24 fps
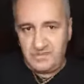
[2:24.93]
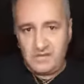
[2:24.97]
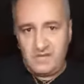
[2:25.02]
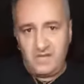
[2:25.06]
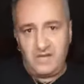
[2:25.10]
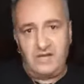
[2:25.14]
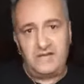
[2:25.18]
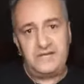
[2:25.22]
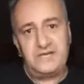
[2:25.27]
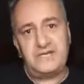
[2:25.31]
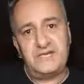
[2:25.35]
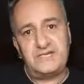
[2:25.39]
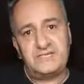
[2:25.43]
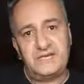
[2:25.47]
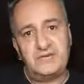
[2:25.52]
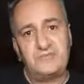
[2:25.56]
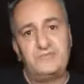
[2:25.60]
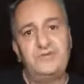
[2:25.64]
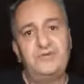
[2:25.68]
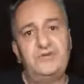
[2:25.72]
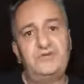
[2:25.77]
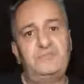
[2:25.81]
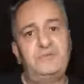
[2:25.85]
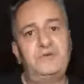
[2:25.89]
I think there's a
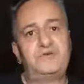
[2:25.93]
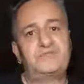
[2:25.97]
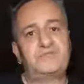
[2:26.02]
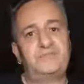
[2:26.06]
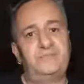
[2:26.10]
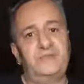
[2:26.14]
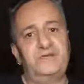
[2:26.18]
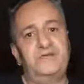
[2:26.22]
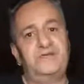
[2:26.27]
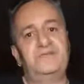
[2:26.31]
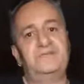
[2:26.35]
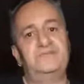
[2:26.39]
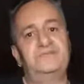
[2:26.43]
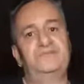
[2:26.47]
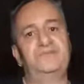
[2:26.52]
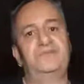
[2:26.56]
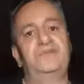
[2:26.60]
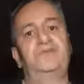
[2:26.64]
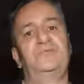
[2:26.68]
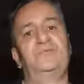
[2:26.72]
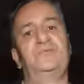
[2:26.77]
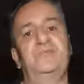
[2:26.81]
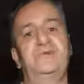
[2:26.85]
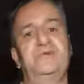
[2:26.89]
real possibility that
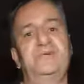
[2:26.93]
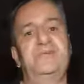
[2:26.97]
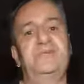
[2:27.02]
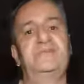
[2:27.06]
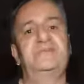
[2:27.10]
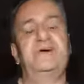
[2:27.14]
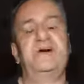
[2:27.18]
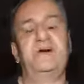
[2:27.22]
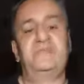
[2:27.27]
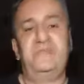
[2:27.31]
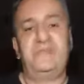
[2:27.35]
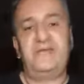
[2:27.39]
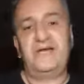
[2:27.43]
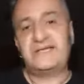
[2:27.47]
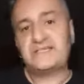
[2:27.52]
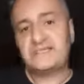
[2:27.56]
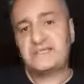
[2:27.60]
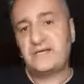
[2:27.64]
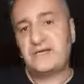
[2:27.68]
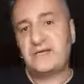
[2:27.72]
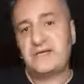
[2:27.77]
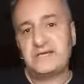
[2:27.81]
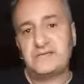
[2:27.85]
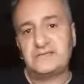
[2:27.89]
Fury will give up that
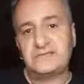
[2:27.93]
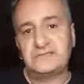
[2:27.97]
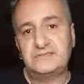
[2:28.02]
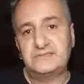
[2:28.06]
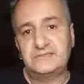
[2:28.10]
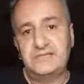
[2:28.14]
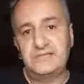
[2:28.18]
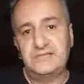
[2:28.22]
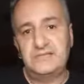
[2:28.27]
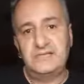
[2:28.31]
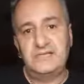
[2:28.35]
title